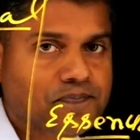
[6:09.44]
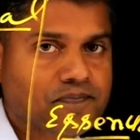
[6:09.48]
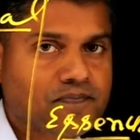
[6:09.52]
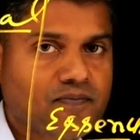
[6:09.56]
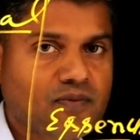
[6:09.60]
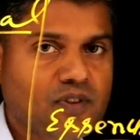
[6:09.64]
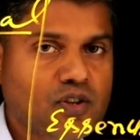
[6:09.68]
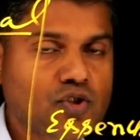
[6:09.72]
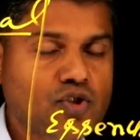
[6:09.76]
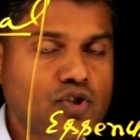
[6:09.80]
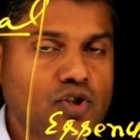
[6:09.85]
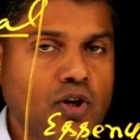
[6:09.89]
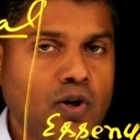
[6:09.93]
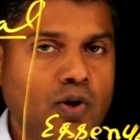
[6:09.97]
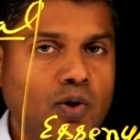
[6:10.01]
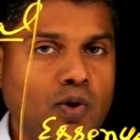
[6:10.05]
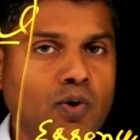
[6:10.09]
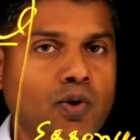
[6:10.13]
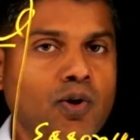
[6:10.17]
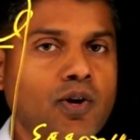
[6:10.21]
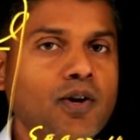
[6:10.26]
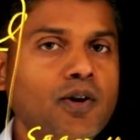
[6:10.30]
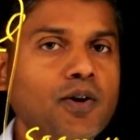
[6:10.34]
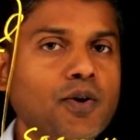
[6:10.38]
So
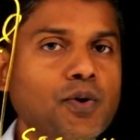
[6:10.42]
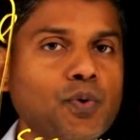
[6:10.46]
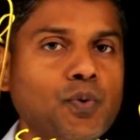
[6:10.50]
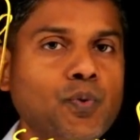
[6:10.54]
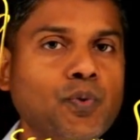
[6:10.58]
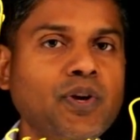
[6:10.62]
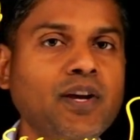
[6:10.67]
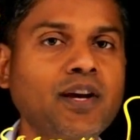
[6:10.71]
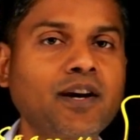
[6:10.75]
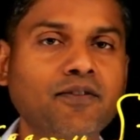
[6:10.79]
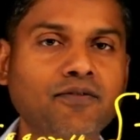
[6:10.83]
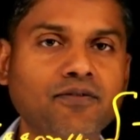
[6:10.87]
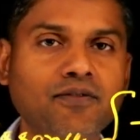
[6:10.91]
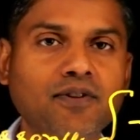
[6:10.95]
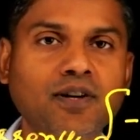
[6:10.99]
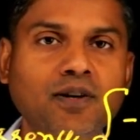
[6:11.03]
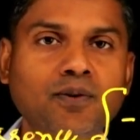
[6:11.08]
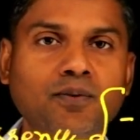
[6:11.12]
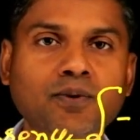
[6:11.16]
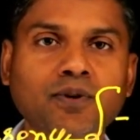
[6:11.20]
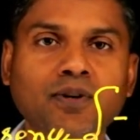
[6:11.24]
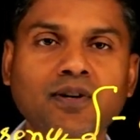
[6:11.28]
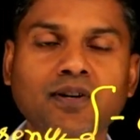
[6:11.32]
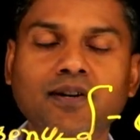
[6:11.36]
we have
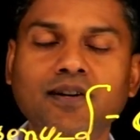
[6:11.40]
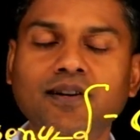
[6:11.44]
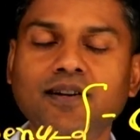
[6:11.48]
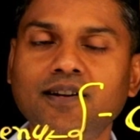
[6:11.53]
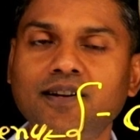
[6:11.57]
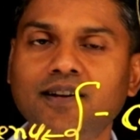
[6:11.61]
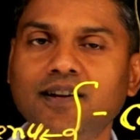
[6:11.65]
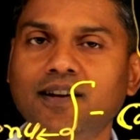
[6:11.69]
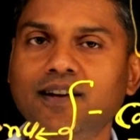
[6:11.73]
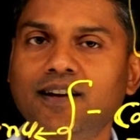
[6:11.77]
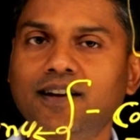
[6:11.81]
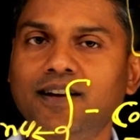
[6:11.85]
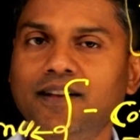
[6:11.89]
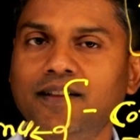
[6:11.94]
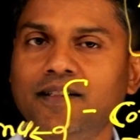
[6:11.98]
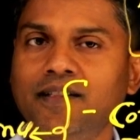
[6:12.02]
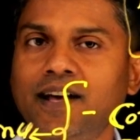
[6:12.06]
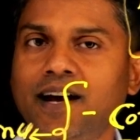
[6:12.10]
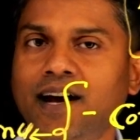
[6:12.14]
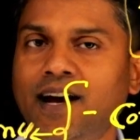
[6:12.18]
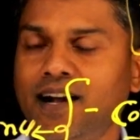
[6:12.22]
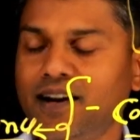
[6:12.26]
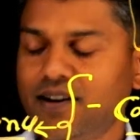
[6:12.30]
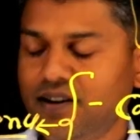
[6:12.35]
covered
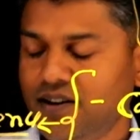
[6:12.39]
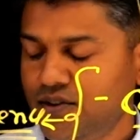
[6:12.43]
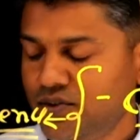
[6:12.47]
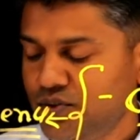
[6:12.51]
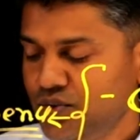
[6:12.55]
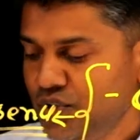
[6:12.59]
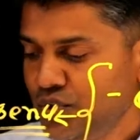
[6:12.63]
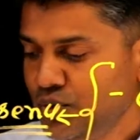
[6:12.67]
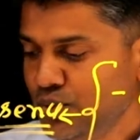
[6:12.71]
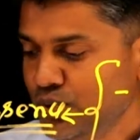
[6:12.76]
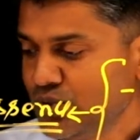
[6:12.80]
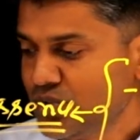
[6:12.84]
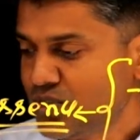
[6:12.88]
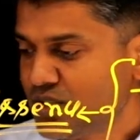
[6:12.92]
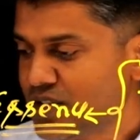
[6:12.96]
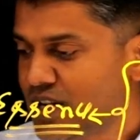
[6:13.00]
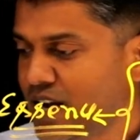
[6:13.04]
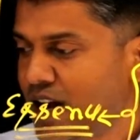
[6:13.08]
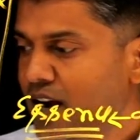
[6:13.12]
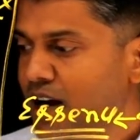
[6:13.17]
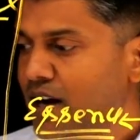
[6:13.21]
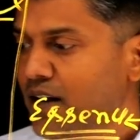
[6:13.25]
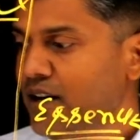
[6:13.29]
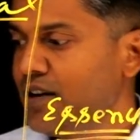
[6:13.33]
that you start